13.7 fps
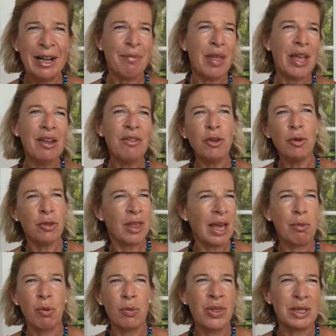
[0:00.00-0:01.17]
And if you think,
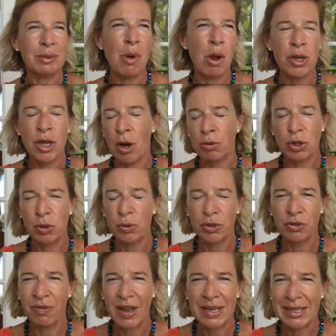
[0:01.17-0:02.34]
well, this moany old
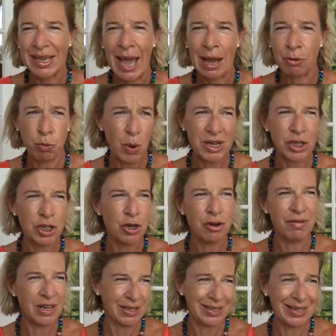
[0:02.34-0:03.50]
horse-faced cow went to
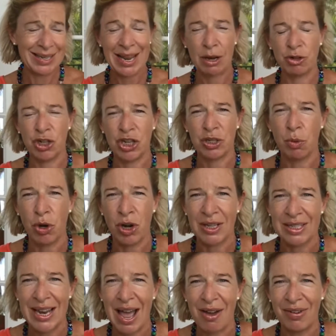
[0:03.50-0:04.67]
university and now she doesn't want us to
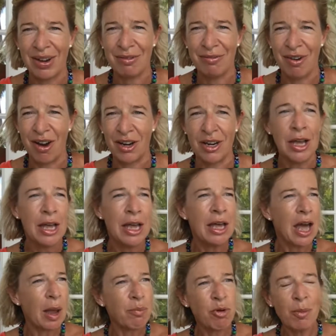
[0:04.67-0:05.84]
have any fun,
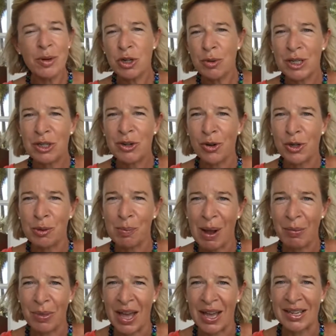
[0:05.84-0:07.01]
I promise you it's not about
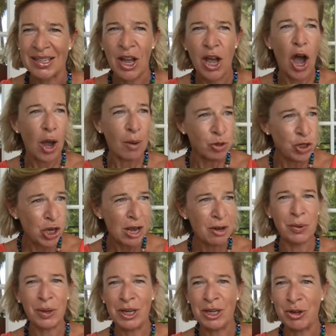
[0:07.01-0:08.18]
that. I'm
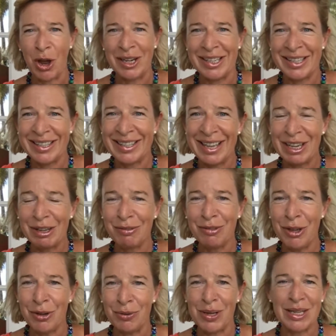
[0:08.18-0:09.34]
genuinely trying to think of
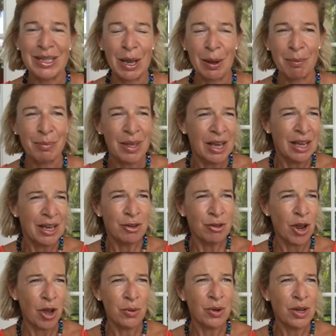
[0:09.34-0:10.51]
you in some, you
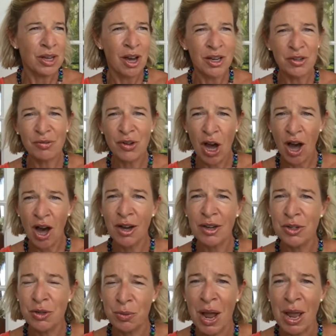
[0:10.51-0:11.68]
know, kind of
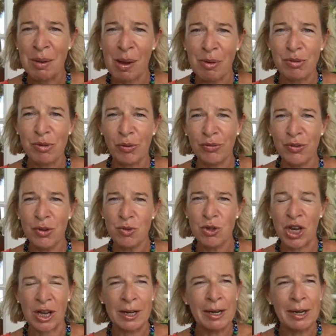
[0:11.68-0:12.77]
kind way about your future.